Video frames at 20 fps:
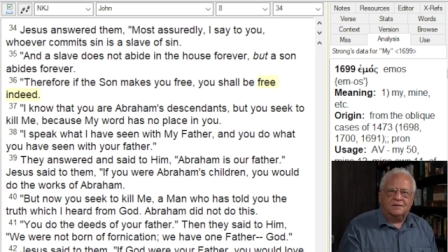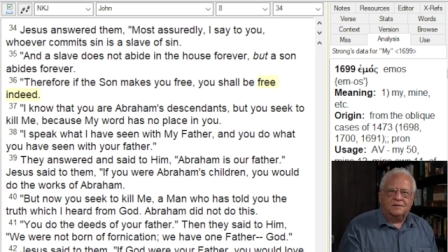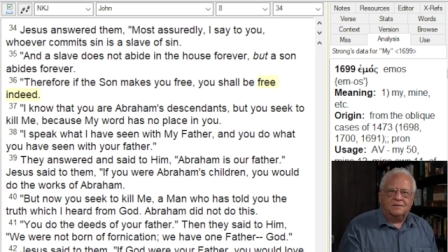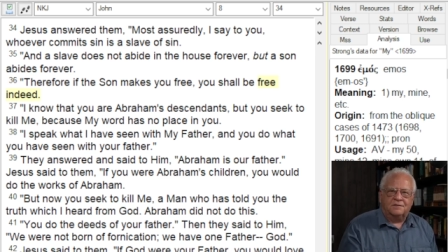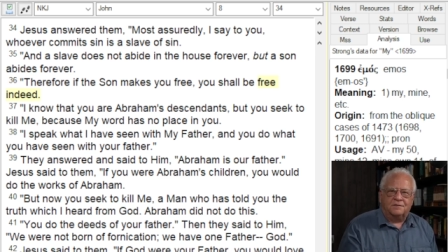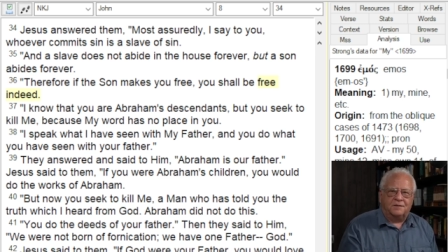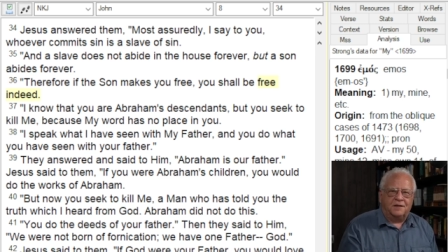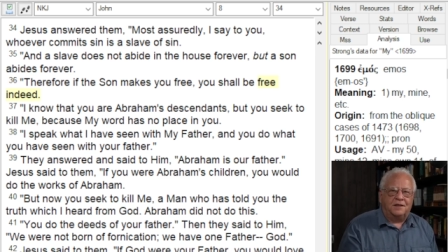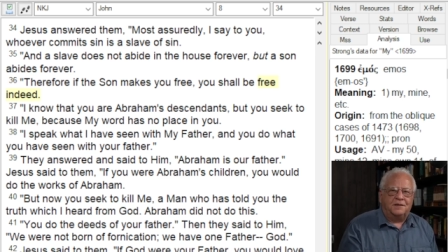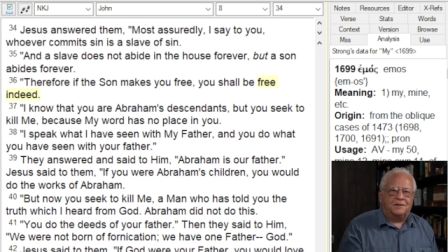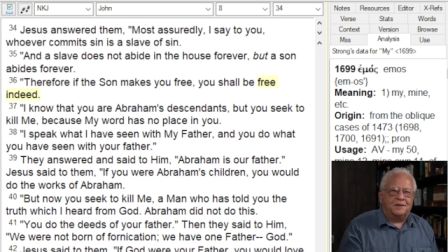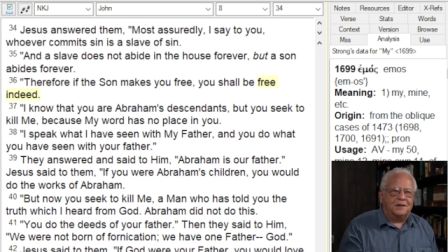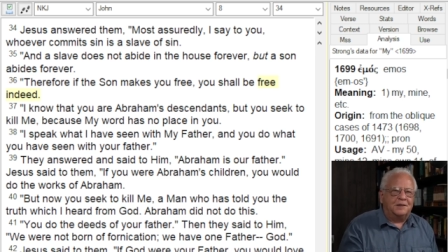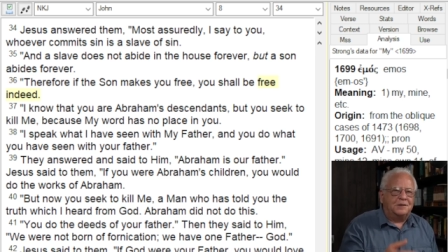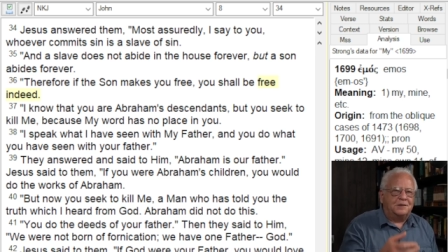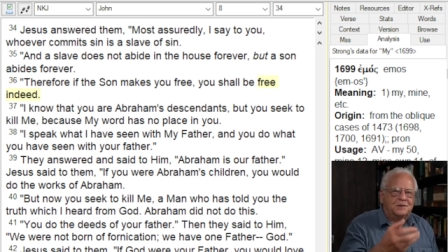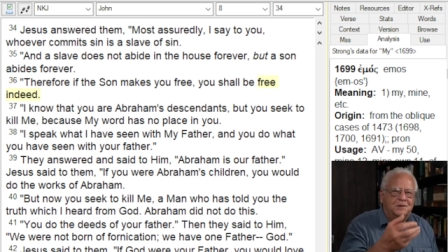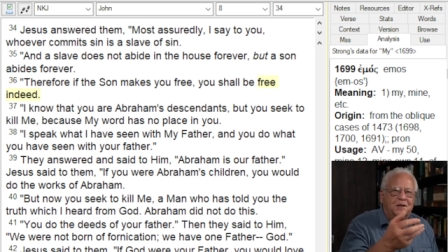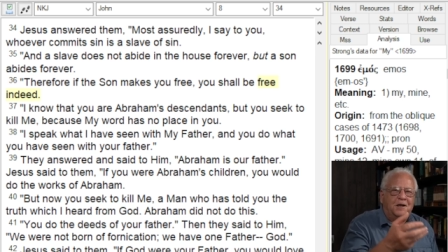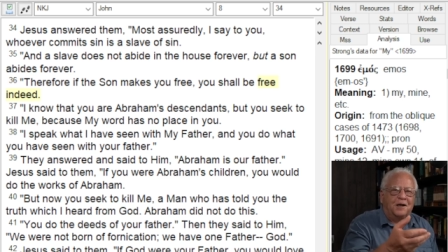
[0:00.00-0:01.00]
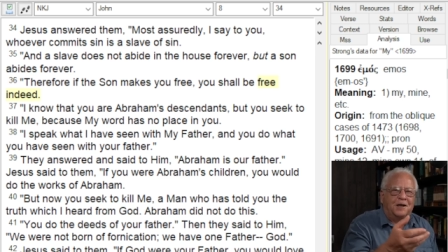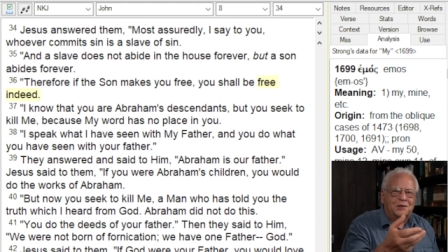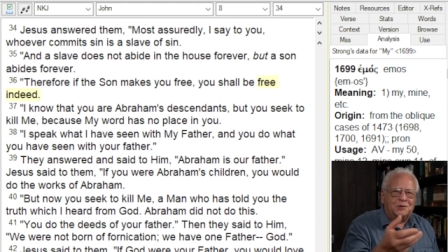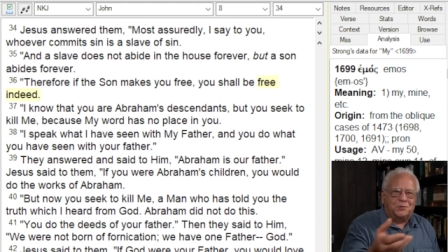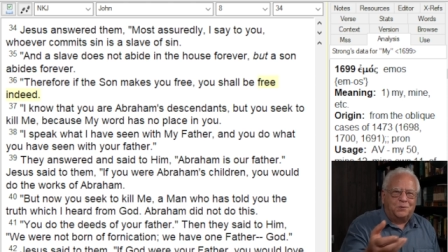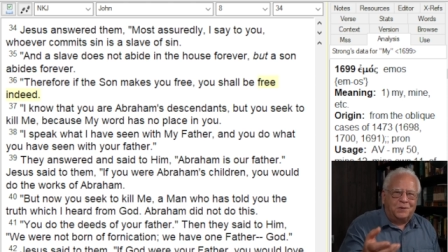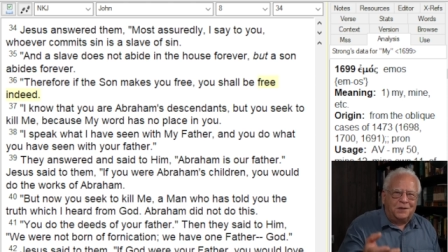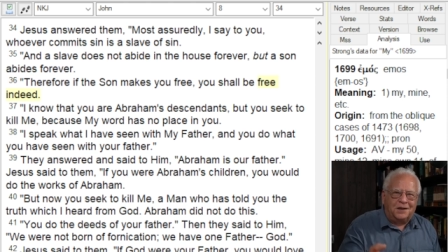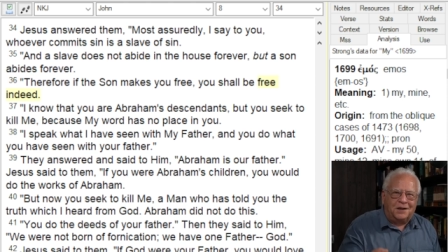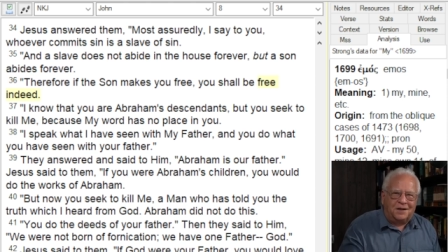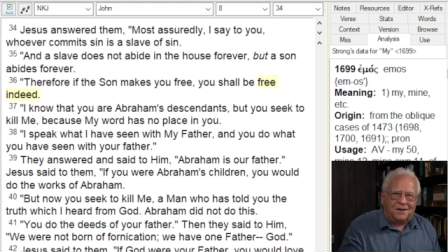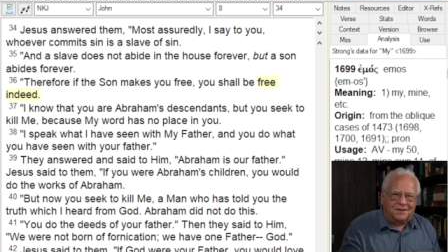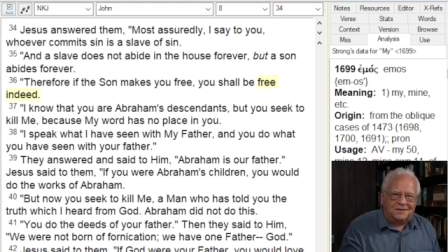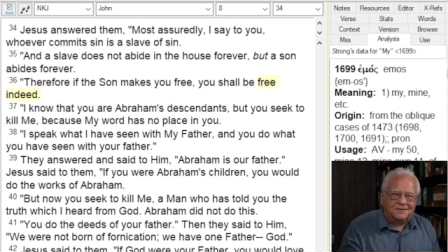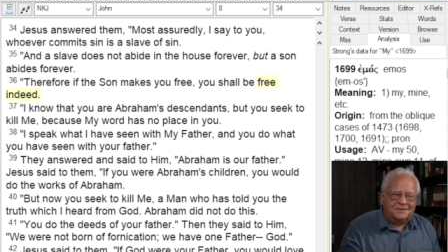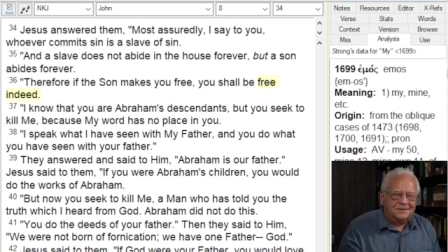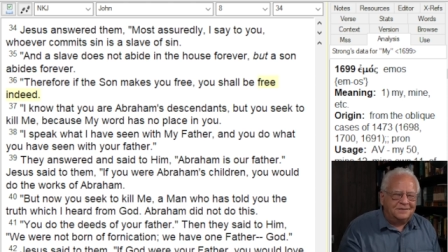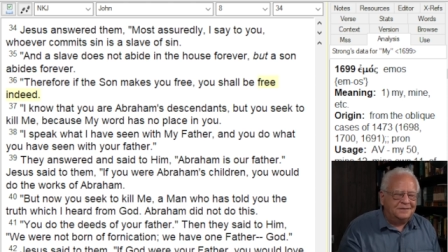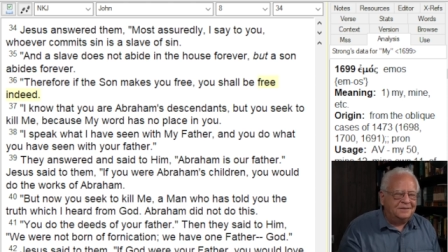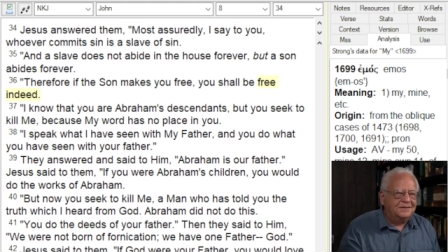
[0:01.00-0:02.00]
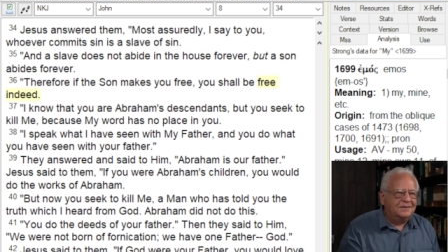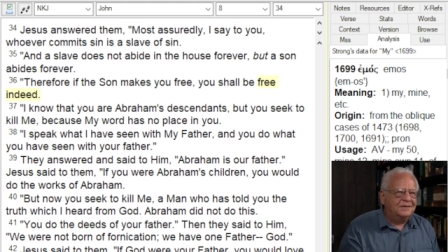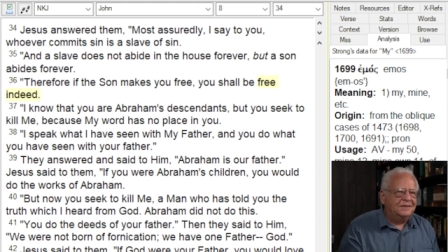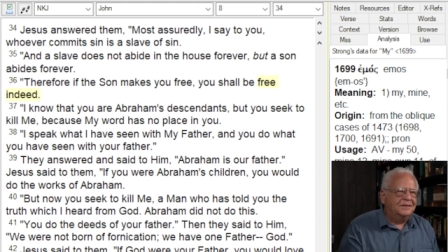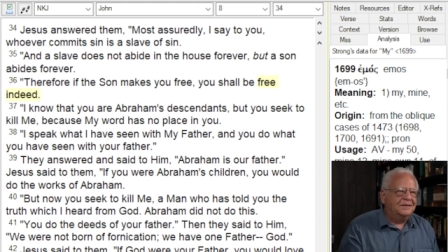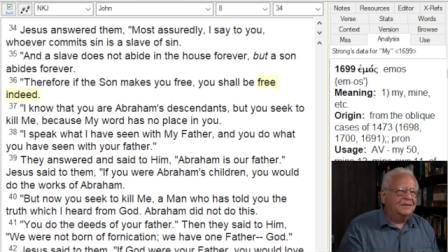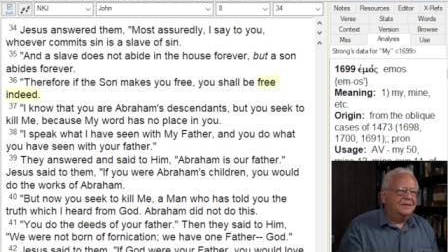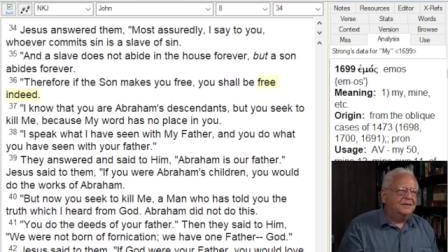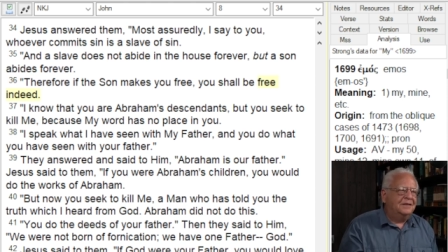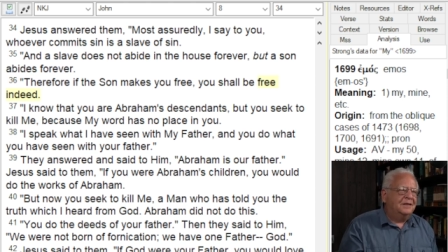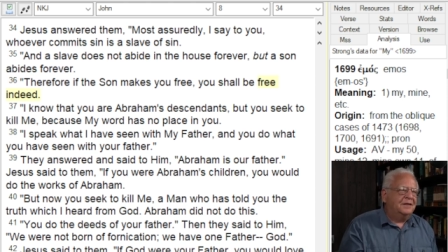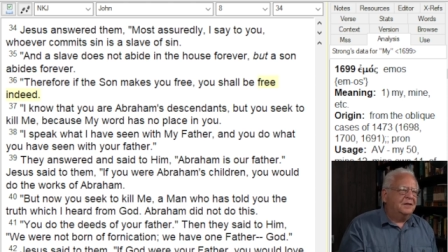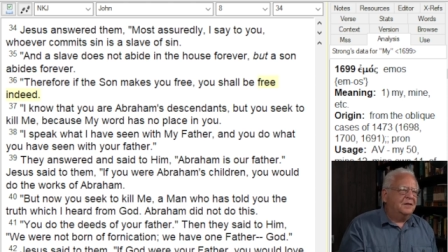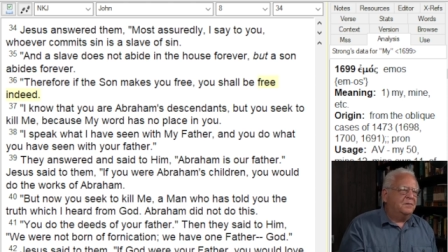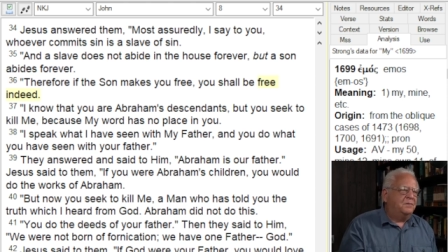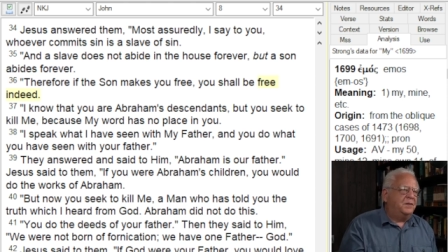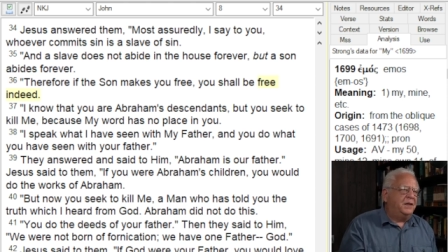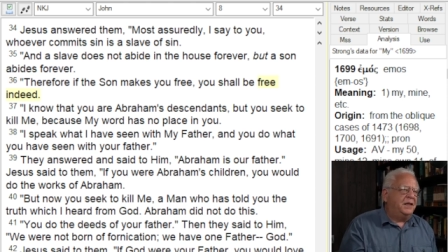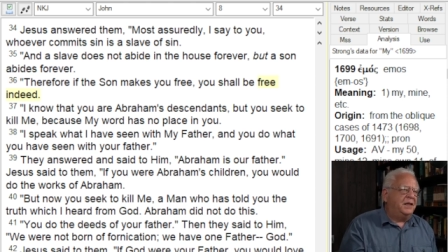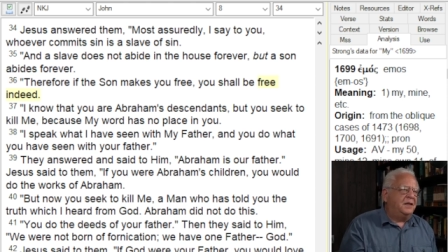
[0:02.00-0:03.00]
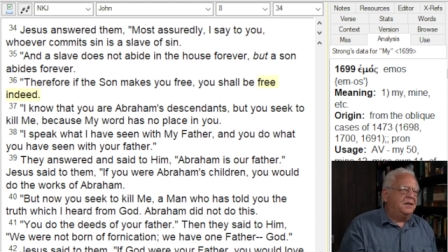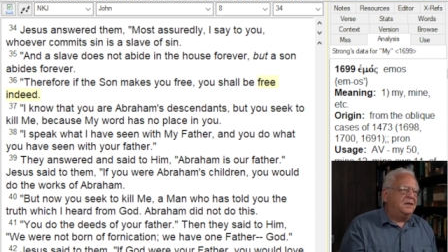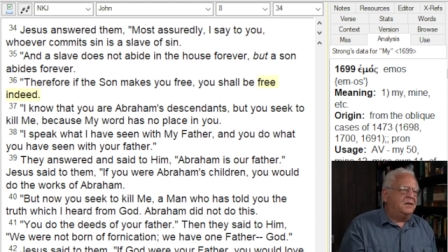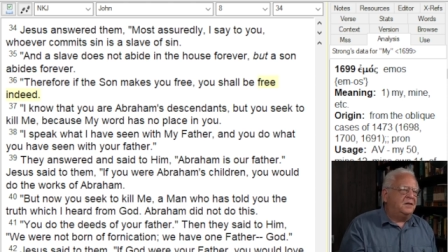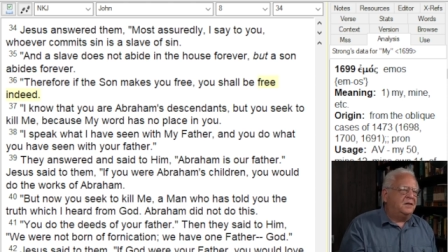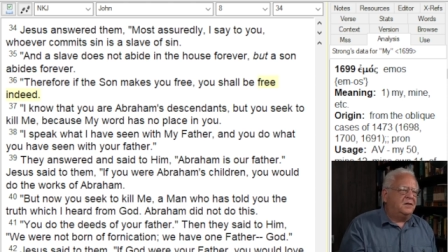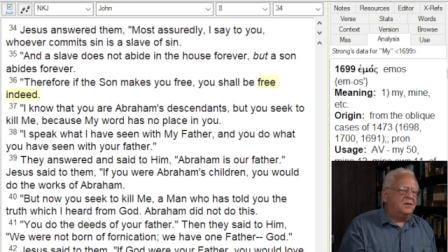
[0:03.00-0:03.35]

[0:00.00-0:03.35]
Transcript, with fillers: faith that is God's will, be